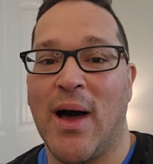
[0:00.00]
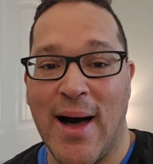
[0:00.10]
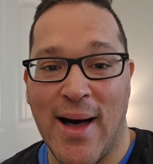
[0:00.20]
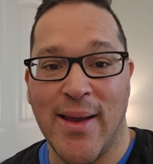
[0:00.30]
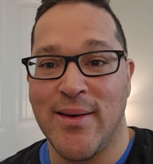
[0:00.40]

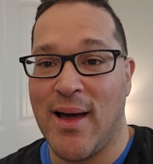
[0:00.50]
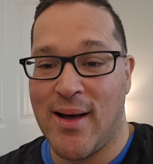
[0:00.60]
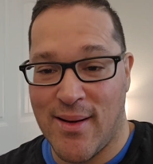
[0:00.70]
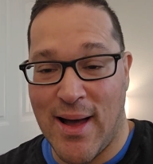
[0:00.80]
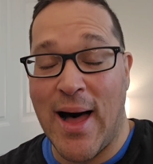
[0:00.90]

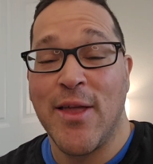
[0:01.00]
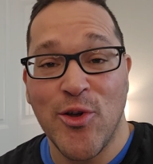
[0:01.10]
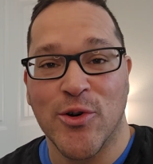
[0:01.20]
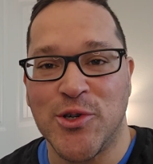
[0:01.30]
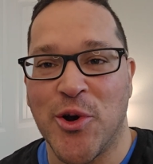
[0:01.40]
on
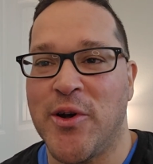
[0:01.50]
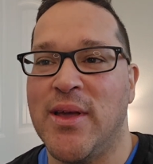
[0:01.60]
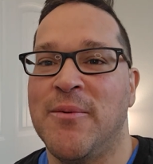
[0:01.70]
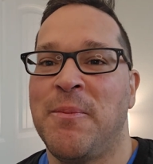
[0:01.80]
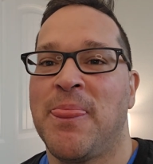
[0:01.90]
your
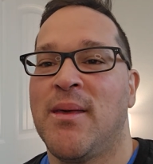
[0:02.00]
journey